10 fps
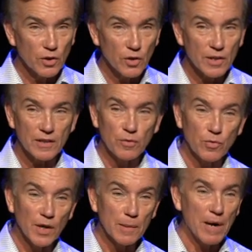to look at a
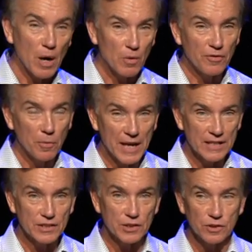really powerful
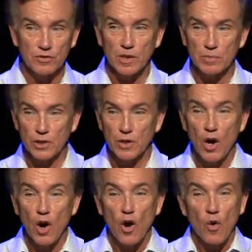passage in Scripture
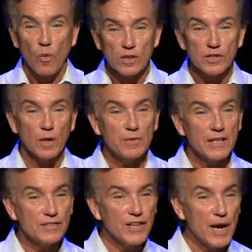where
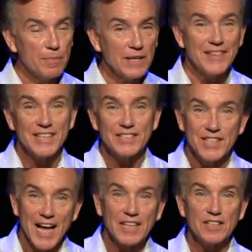something is happening that's
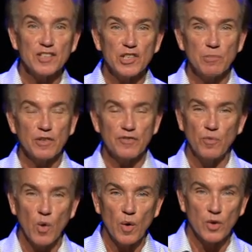not dissimilar
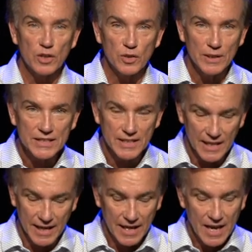from what we're doing
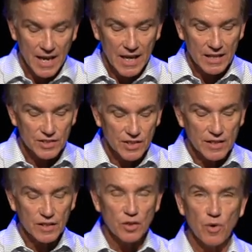today. It's
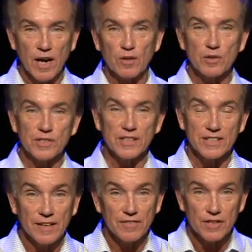Second Chronicles, the
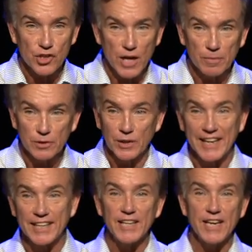seventh chapter,
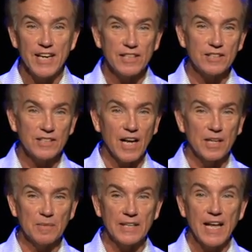and King
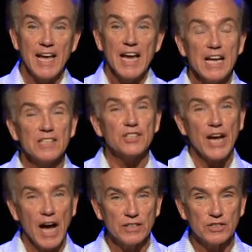Solomon is
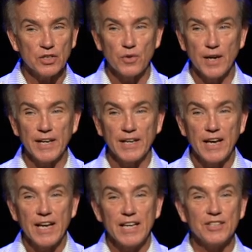consecrating,
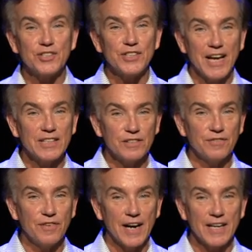he's
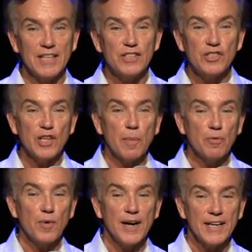sanctifying, he's
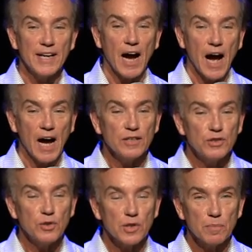separating
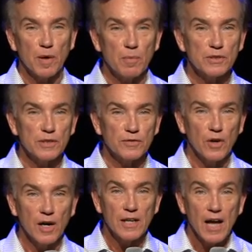unto the purpose of
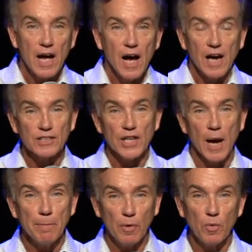God a
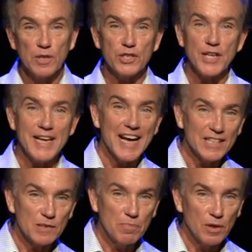temple which he
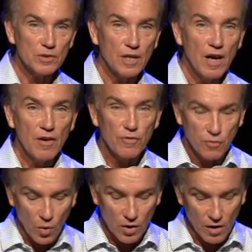has built
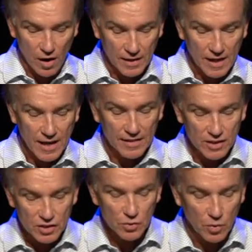for God. And
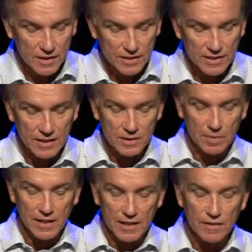this is what it says,
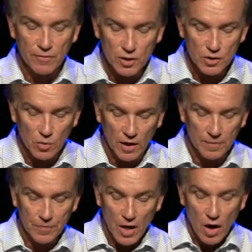beginning in verse 1.
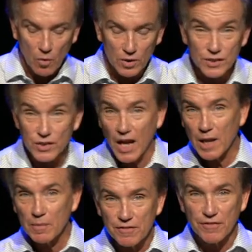When
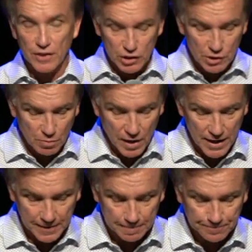Solomon finished
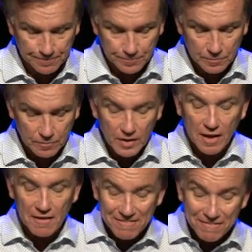praying,
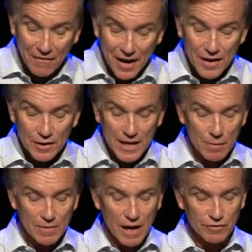Fire
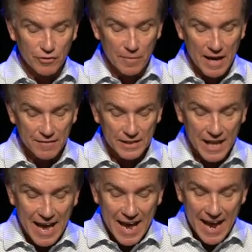came down from heaven
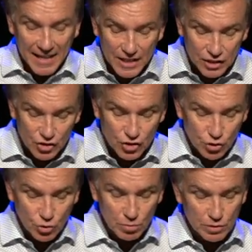and
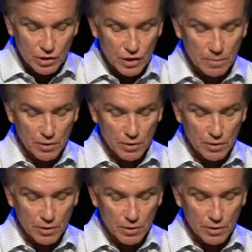consumed the